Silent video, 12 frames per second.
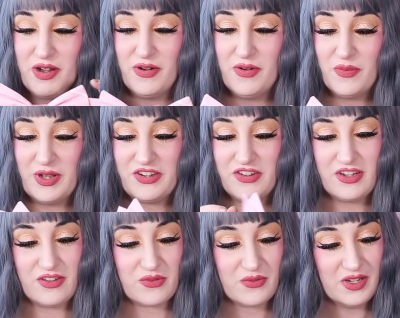bow, which
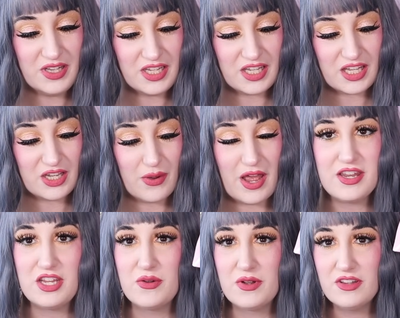is really cute,
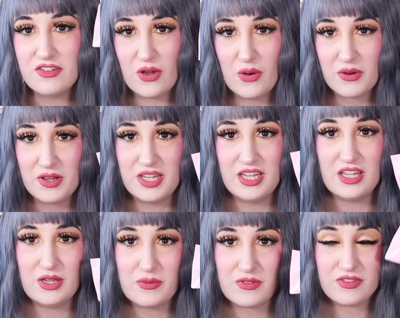and you can totally
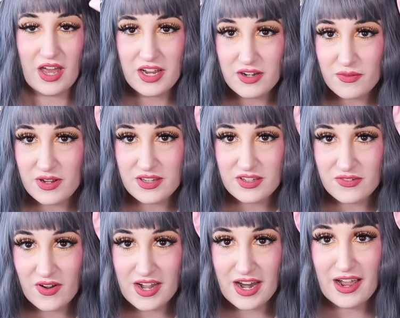use, I could wear
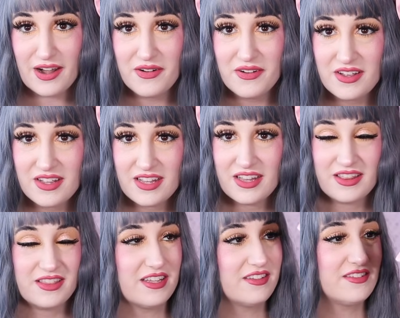this right now.
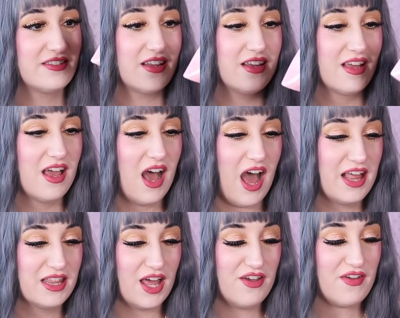This,
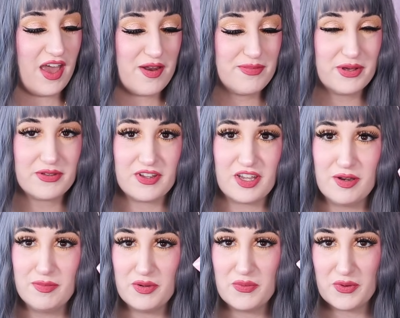I love head bows that
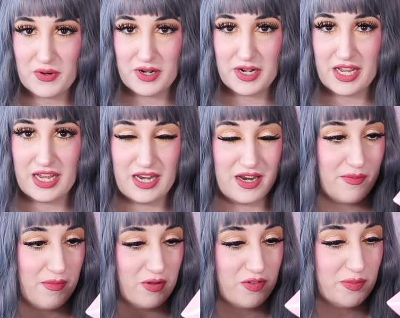can be worn in
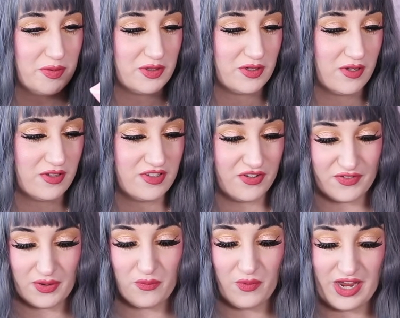multiple
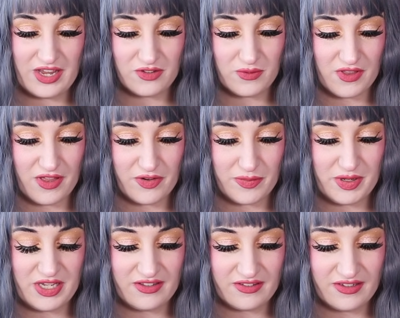different ways with other
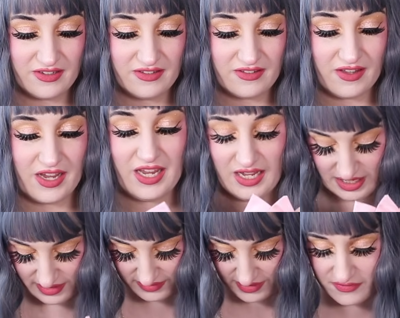pieces. Like,
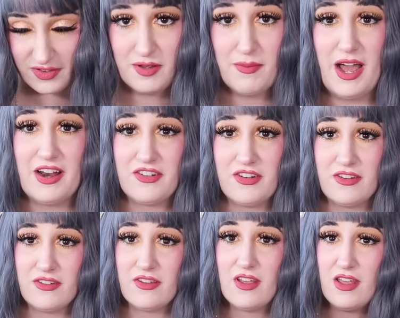it definitely
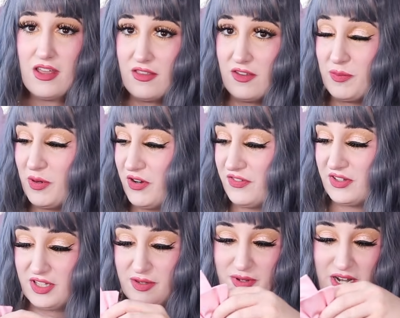matches this
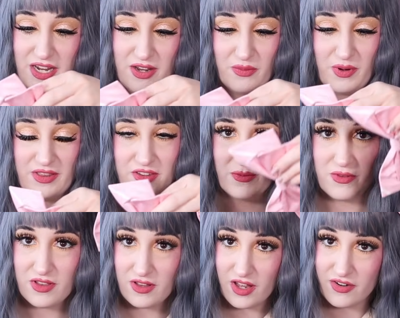perfectly, but I could wear this
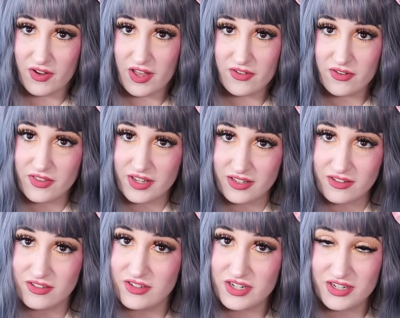with a lot of other
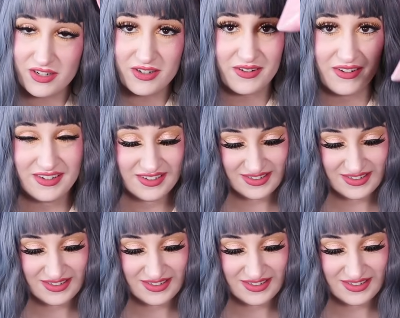things too.